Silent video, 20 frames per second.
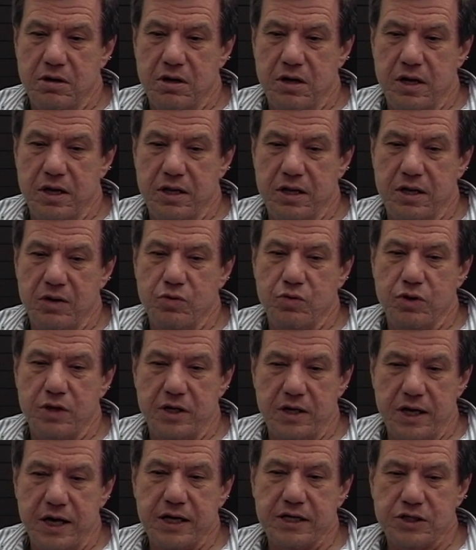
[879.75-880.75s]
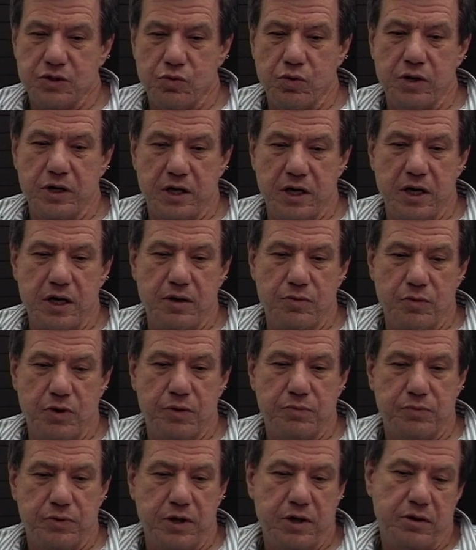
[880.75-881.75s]
And then when the next one came
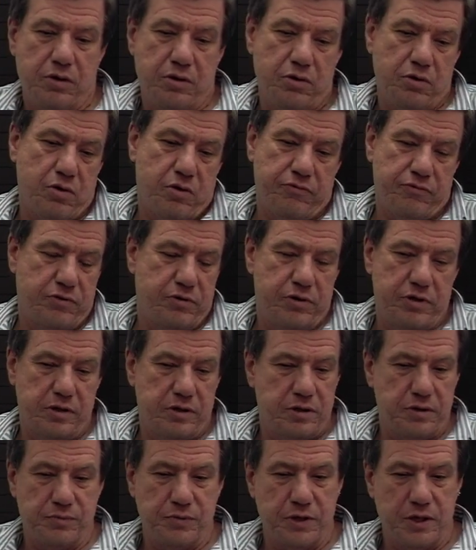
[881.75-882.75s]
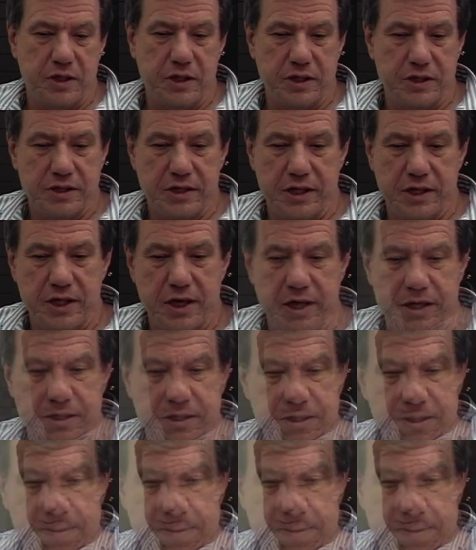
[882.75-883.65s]
up, they offered it to me, and I said yes.